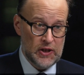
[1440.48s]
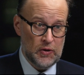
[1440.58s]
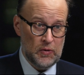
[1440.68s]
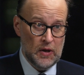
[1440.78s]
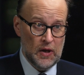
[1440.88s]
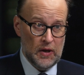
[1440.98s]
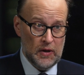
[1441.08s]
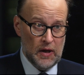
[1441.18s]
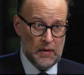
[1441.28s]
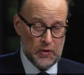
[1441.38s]
to
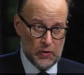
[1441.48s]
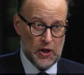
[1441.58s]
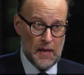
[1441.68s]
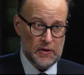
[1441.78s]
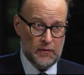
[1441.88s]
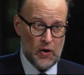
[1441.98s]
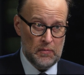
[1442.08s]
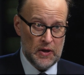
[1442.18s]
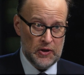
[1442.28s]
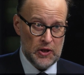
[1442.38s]
um, your time as
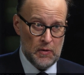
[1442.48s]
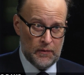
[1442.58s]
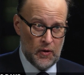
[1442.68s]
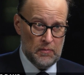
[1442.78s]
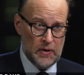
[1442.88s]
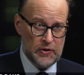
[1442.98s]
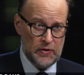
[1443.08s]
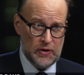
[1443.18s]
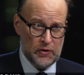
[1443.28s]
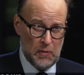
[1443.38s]
foreign minister. You were foreign
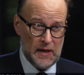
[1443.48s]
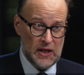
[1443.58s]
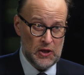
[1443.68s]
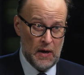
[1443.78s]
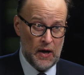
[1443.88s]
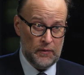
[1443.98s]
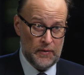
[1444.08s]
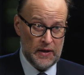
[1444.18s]
minister until 2012.